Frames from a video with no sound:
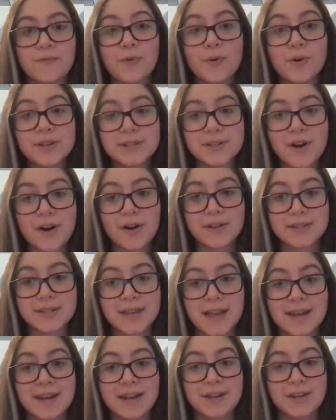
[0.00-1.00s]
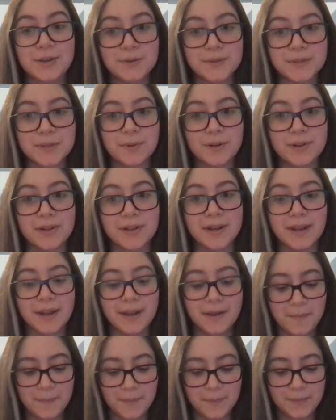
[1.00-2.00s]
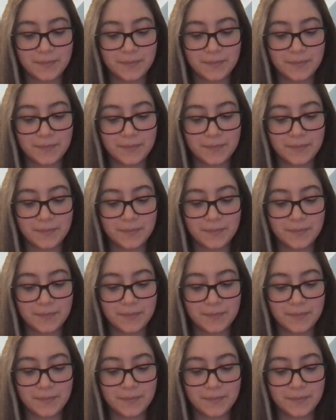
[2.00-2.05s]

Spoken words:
Voice Content and Usability,